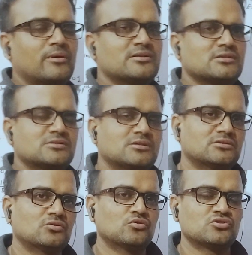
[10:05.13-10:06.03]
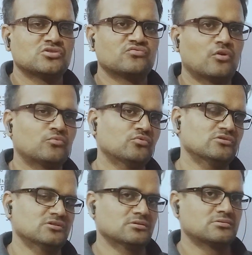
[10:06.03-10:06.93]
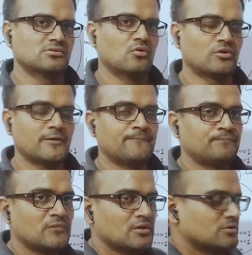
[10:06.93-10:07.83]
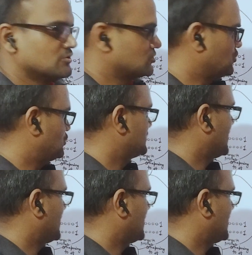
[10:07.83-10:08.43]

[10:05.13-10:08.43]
be discussing the questions from quizzes. Okay, so